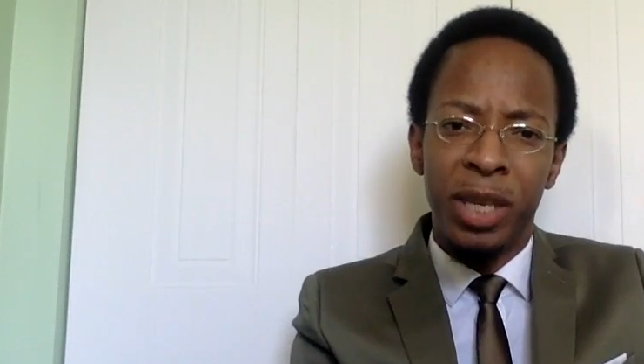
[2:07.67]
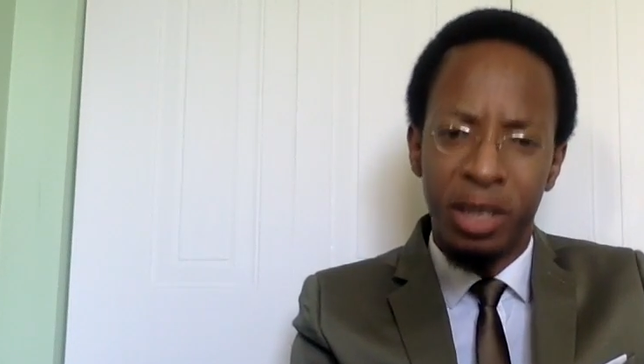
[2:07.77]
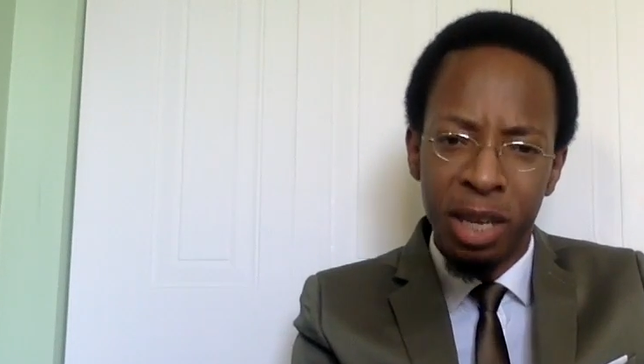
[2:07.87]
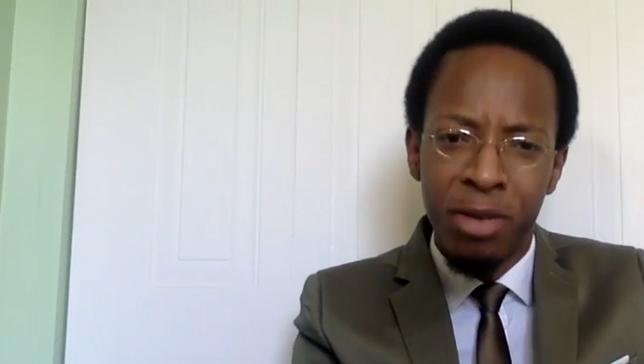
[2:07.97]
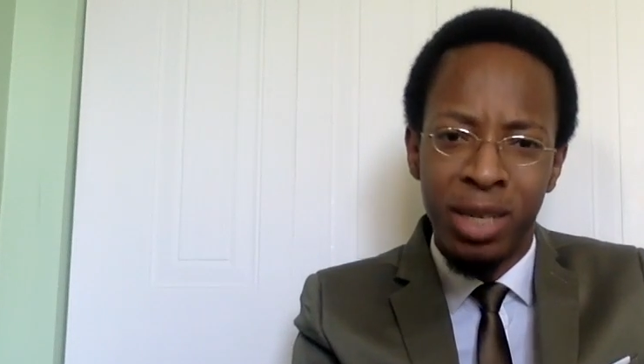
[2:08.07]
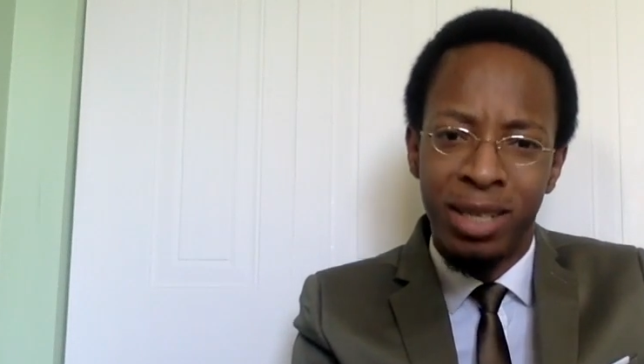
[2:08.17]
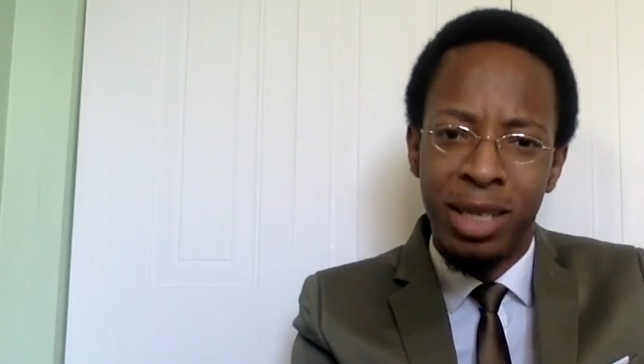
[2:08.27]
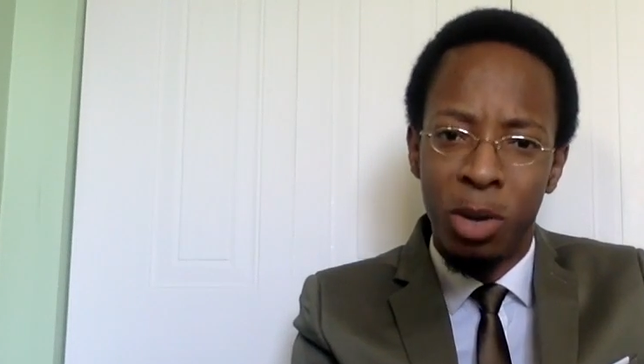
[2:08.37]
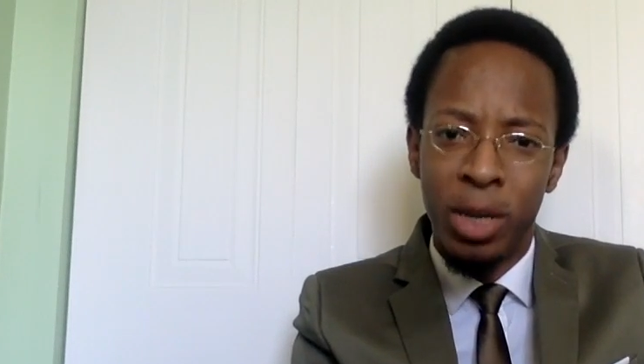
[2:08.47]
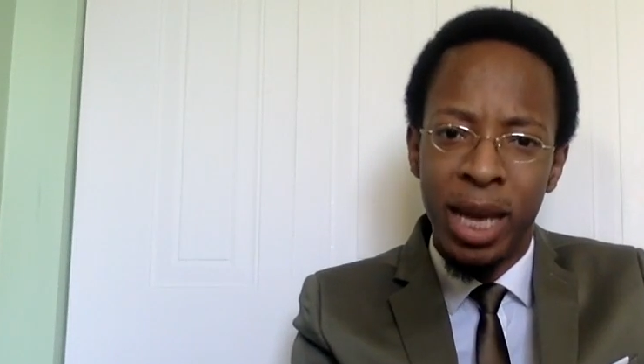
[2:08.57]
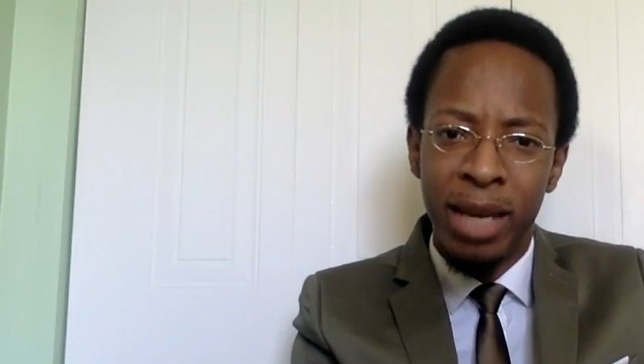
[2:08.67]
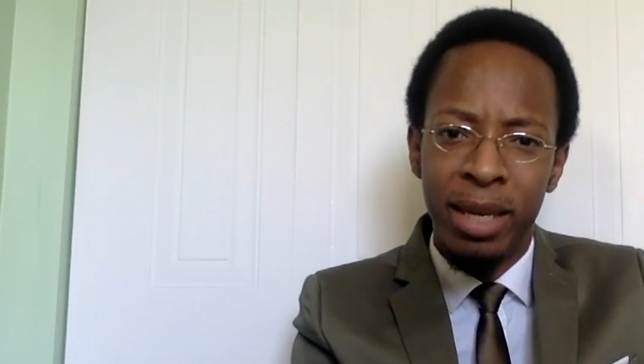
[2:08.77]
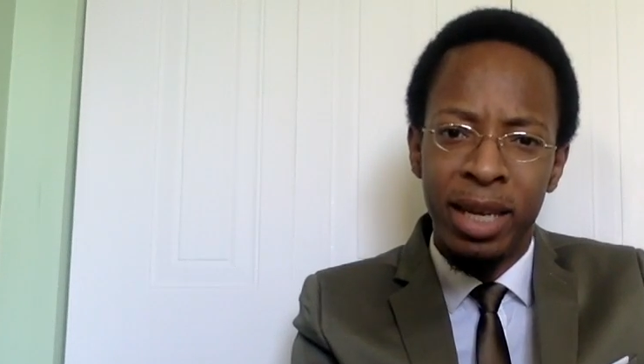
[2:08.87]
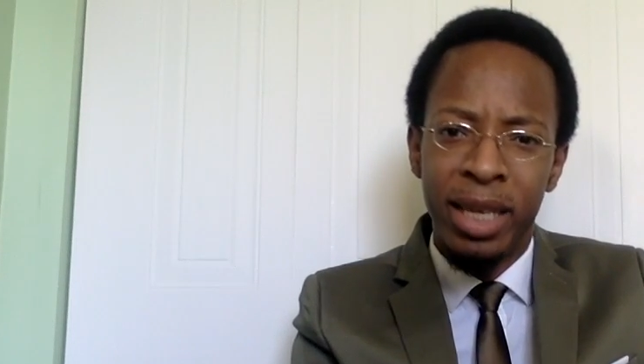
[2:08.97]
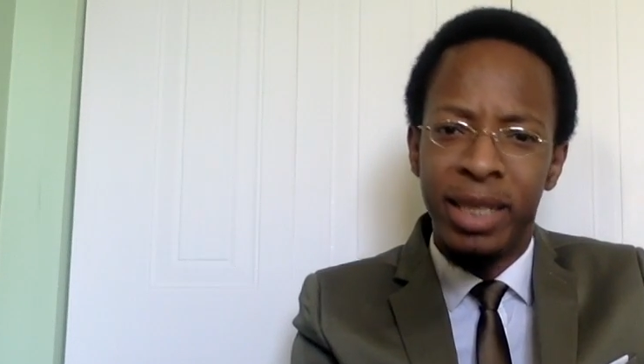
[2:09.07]
Seriously,
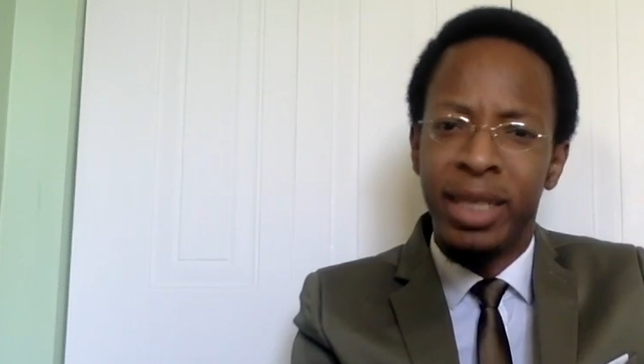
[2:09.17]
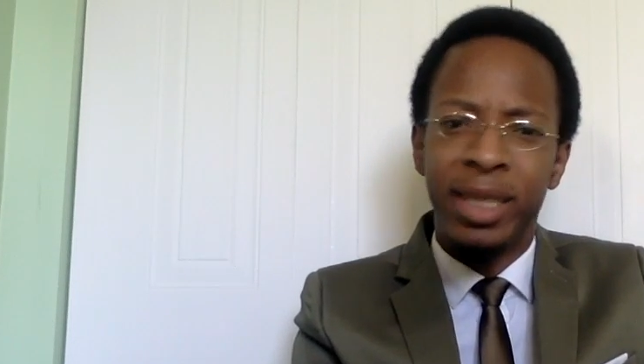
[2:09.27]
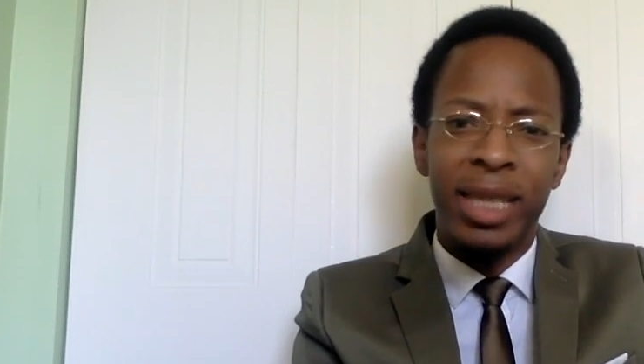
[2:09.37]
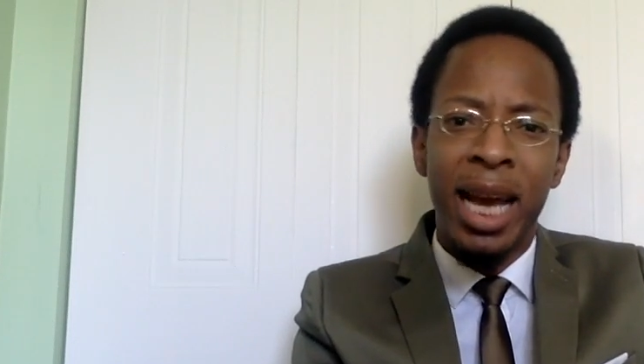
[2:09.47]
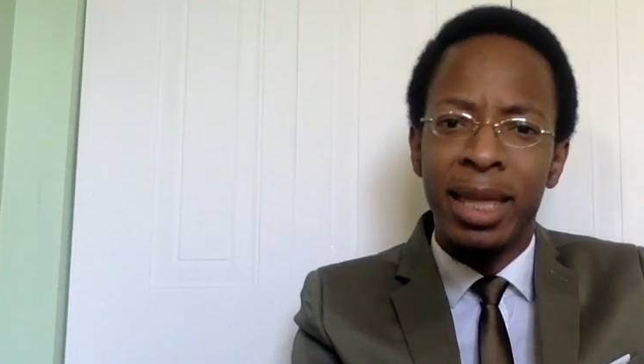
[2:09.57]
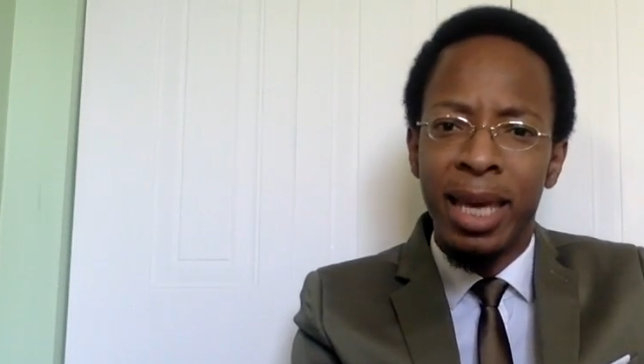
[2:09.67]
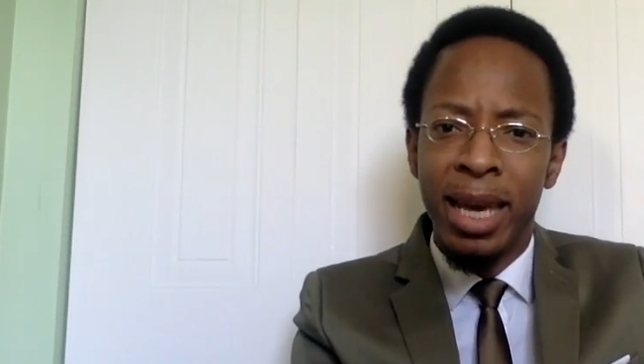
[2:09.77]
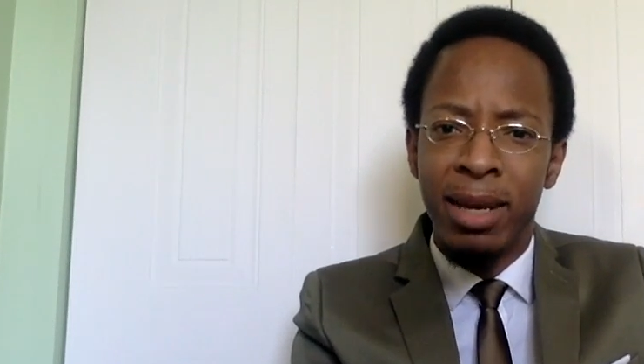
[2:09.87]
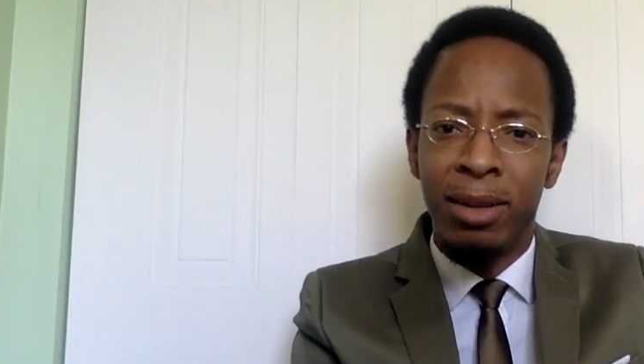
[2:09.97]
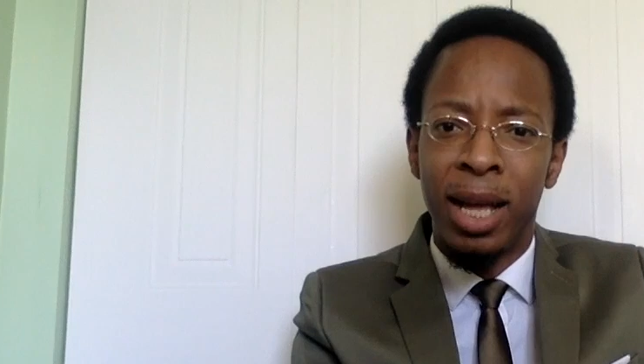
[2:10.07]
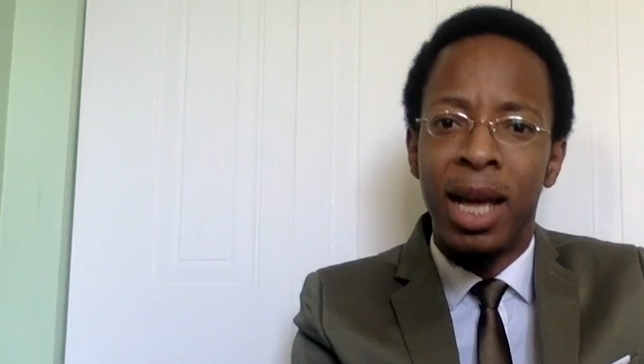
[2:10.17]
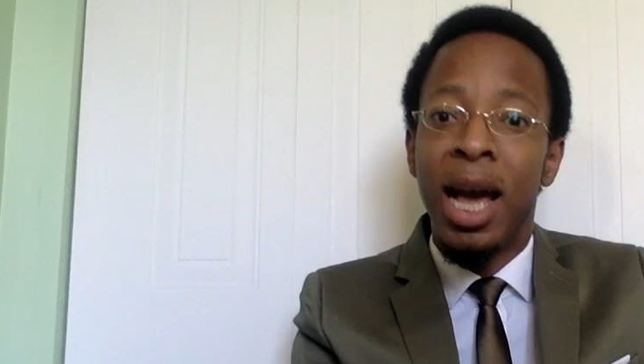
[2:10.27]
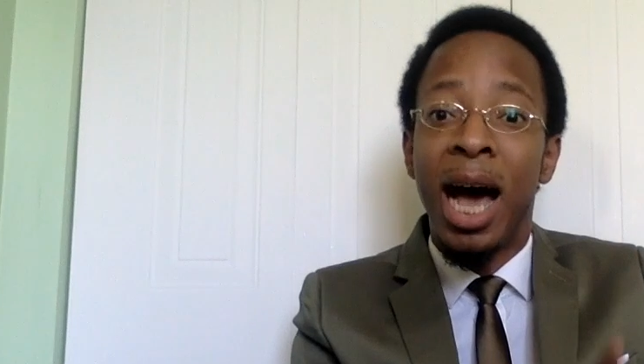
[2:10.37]
okay? Just knock the hell.